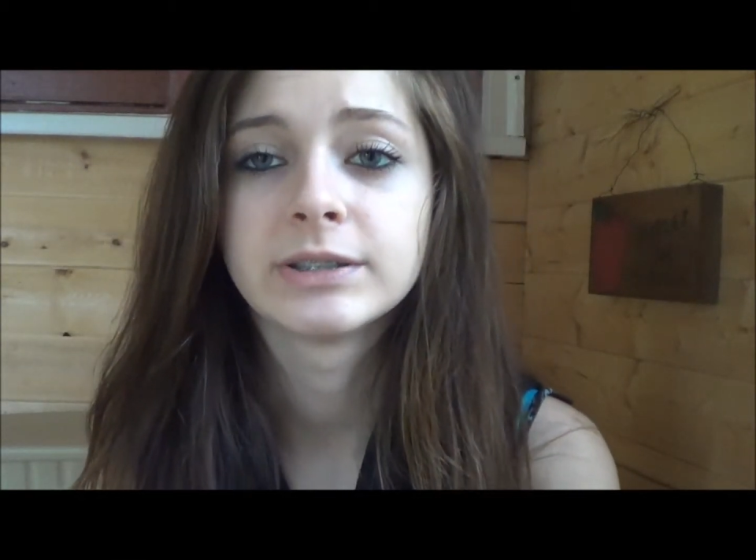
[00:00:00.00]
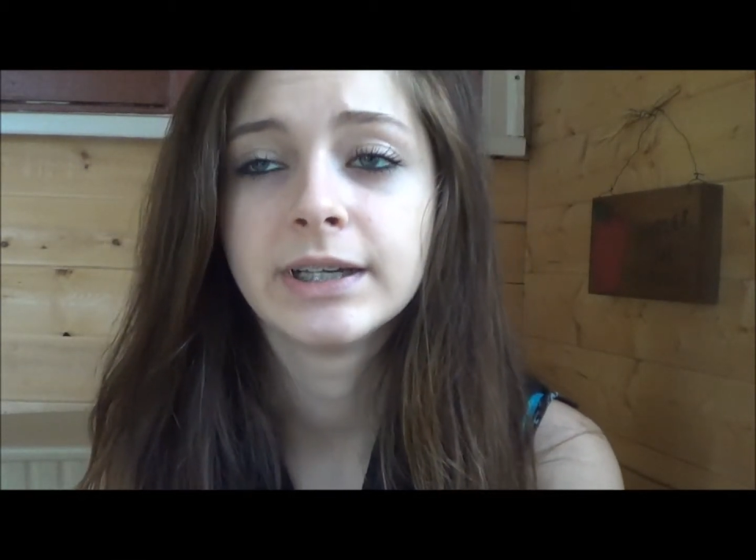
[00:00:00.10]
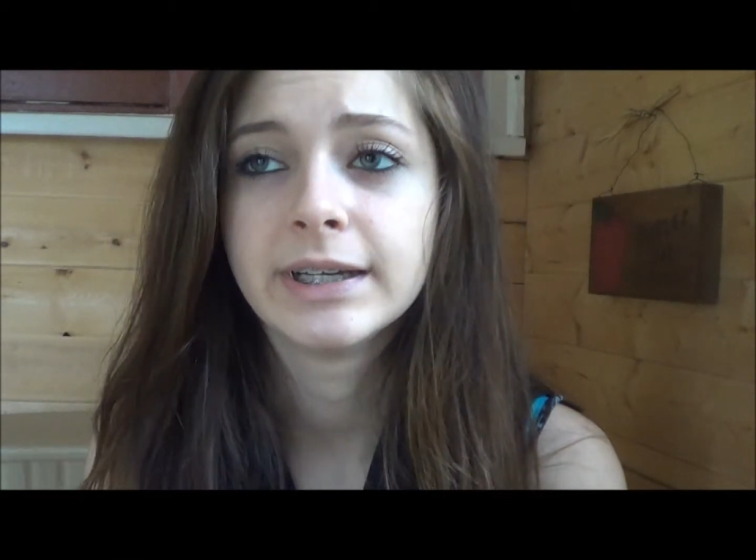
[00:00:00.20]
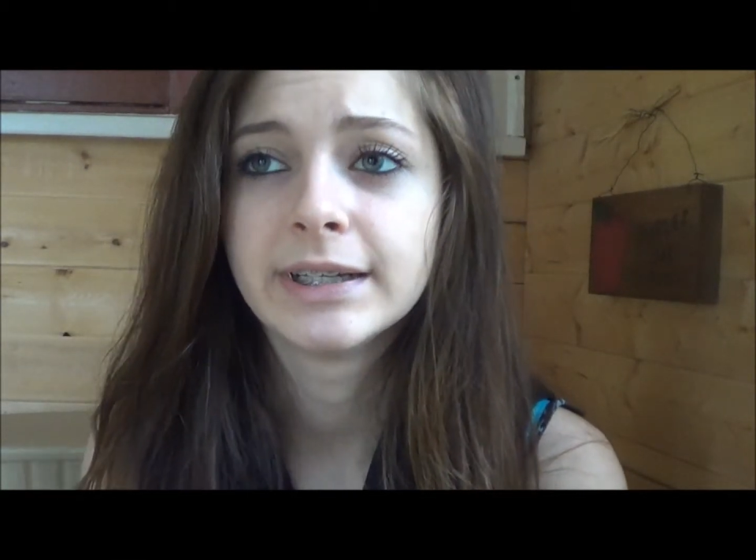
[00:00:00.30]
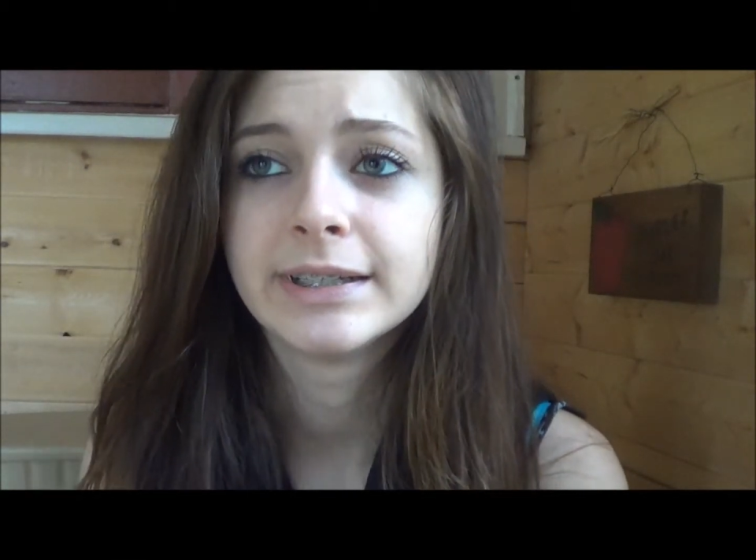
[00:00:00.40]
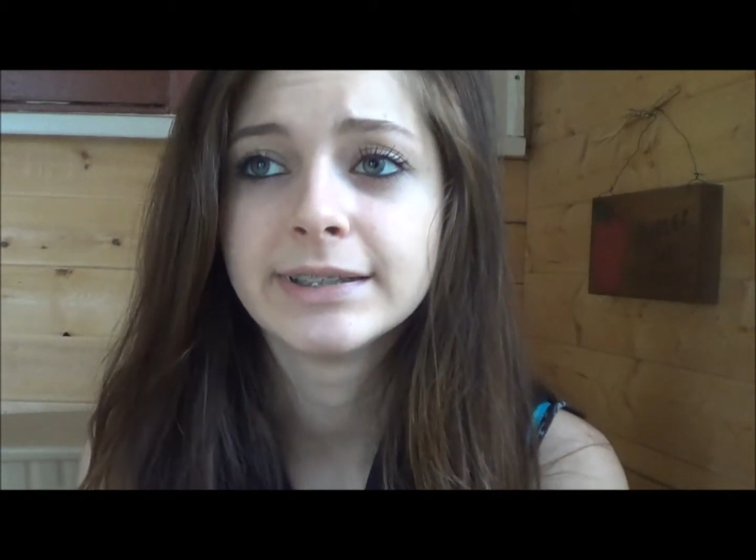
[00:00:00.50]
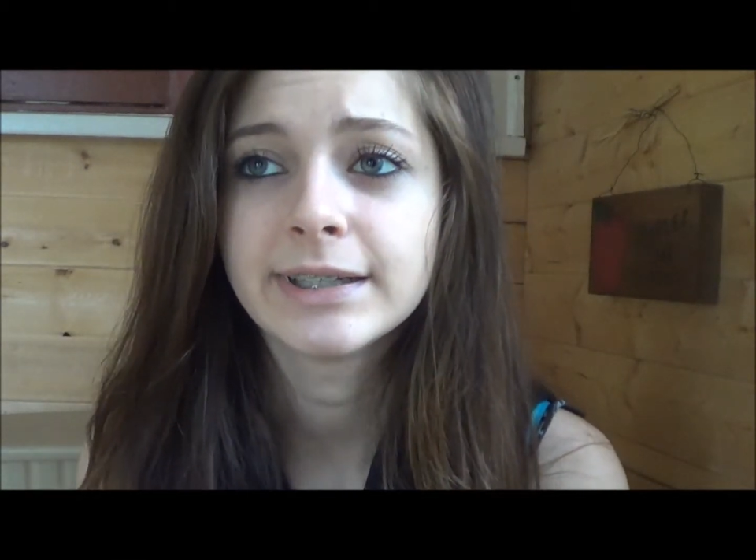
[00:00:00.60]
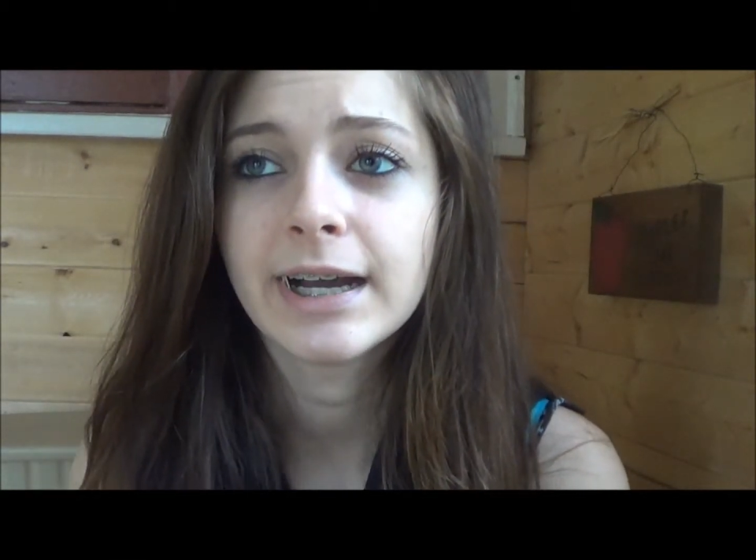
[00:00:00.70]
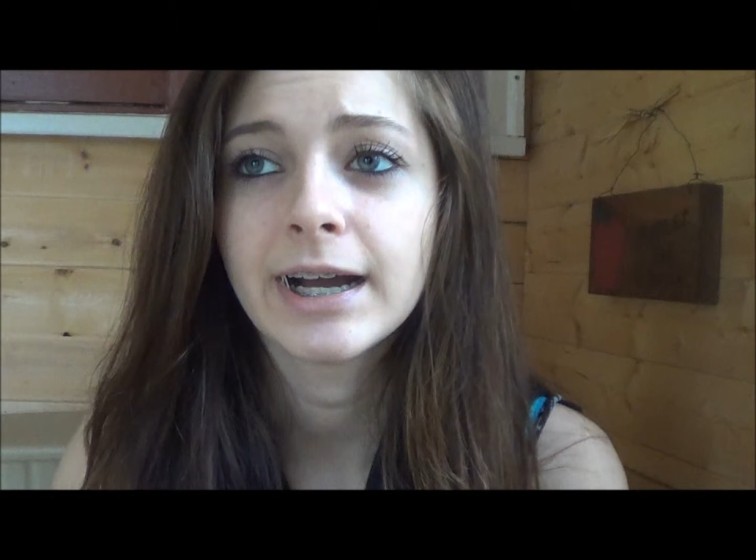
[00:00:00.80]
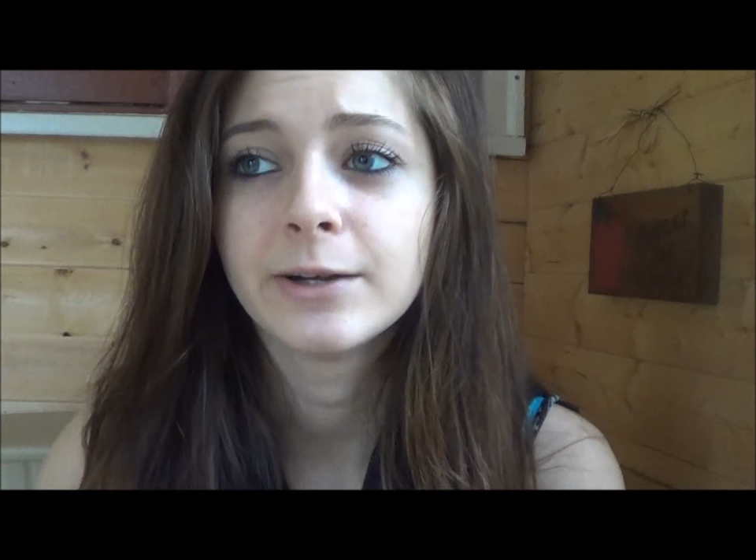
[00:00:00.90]
and
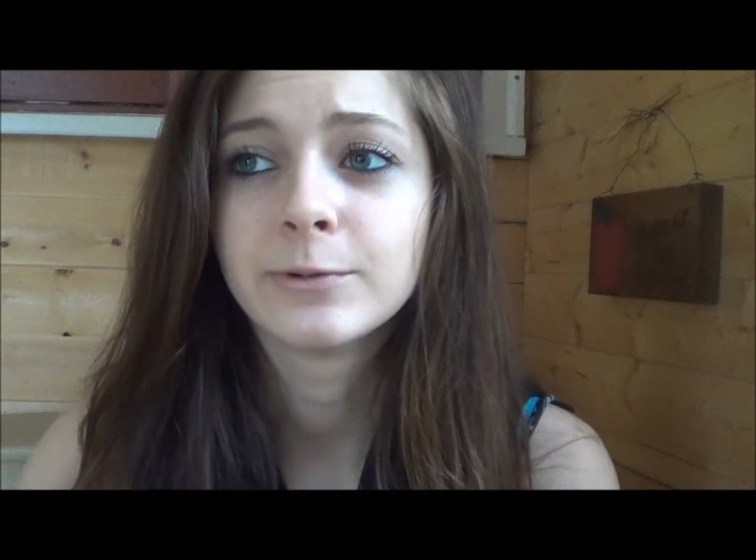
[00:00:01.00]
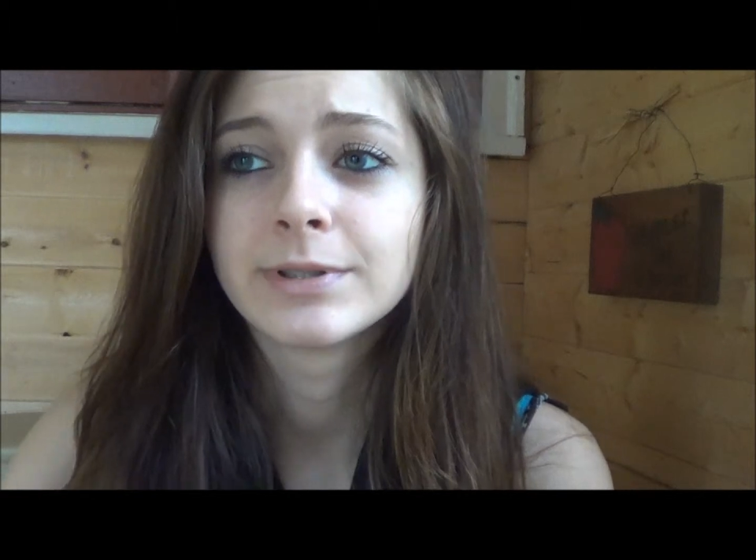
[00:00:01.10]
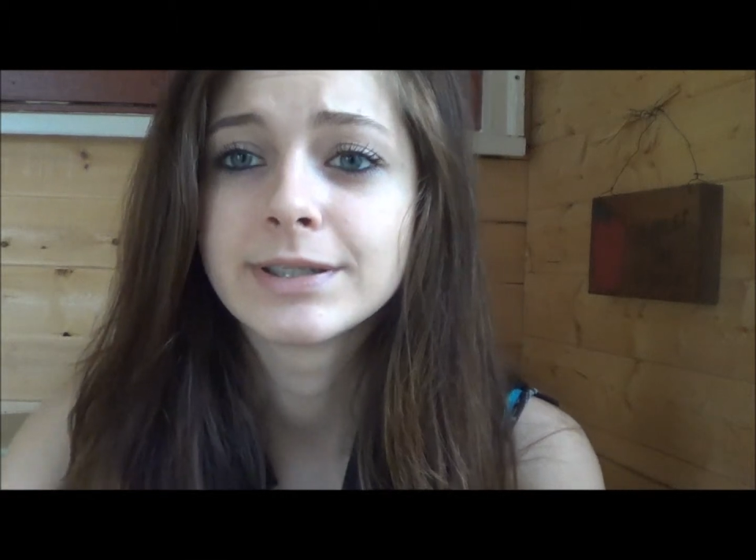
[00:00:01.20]
I will